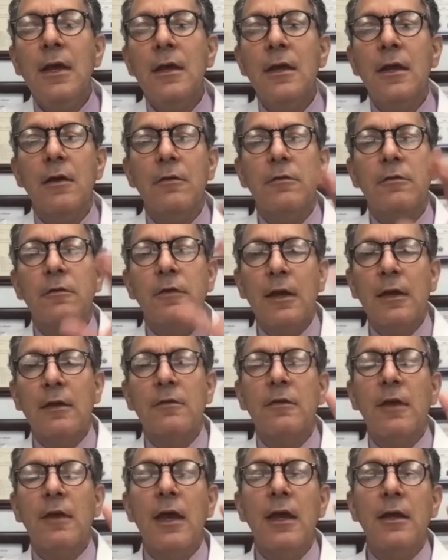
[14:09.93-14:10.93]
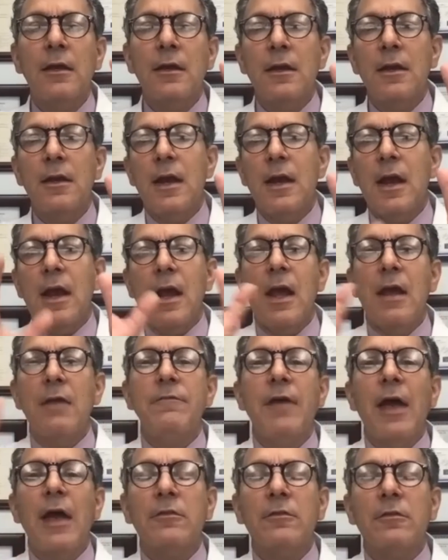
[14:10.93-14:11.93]
You know, CX8 and
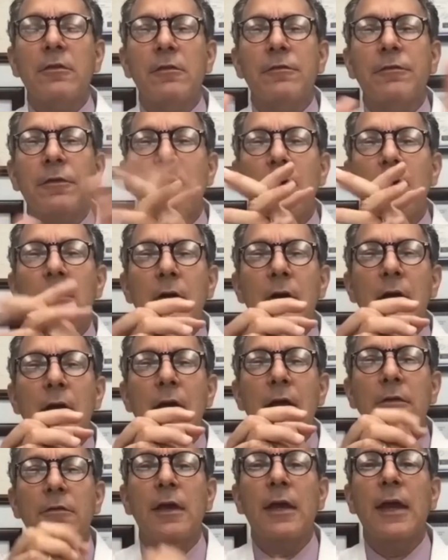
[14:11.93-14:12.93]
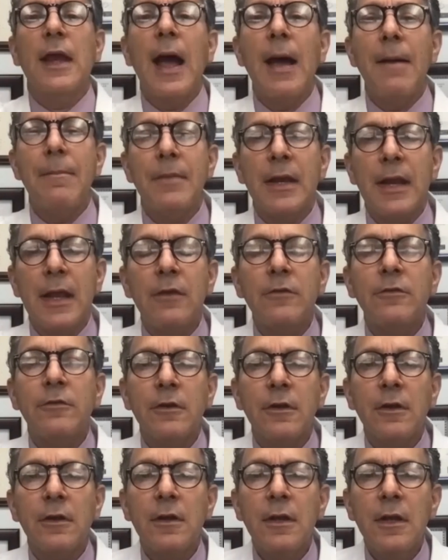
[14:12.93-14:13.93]
vascular flow as a
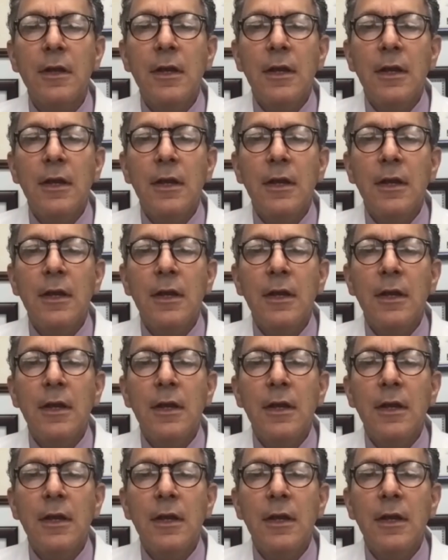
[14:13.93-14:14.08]
combination